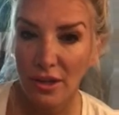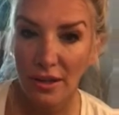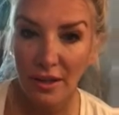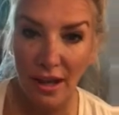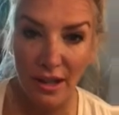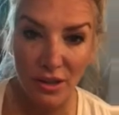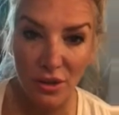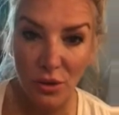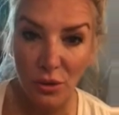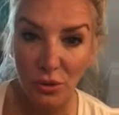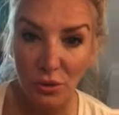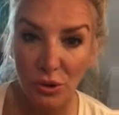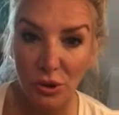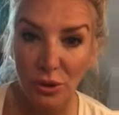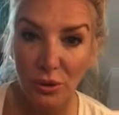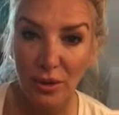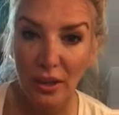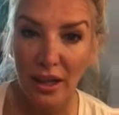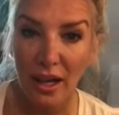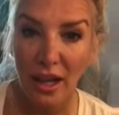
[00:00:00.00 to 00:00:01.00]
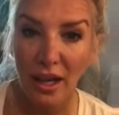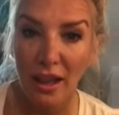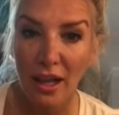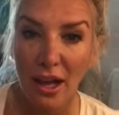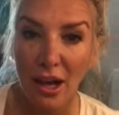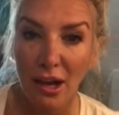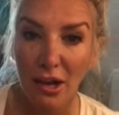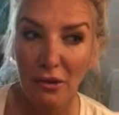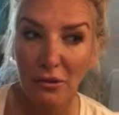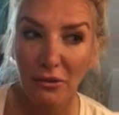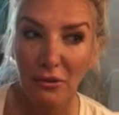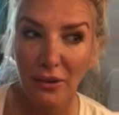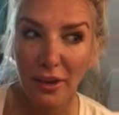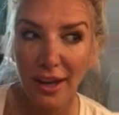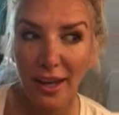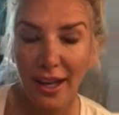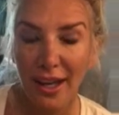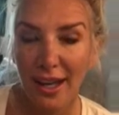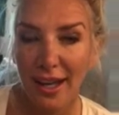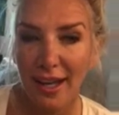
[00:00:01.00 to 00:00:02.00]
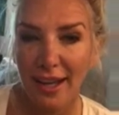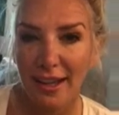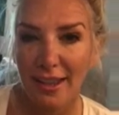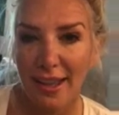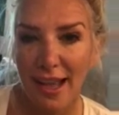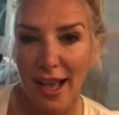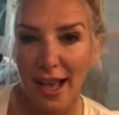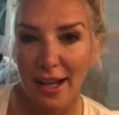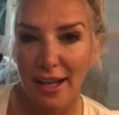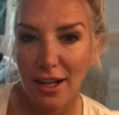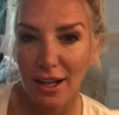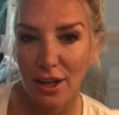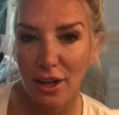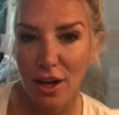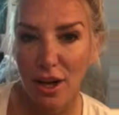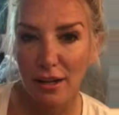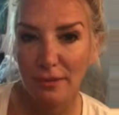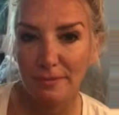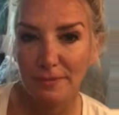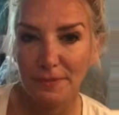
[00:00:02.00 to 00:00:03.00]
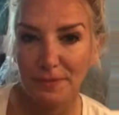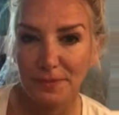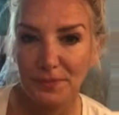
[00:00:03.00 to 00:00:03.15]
And that's cool too. And I love that a lot.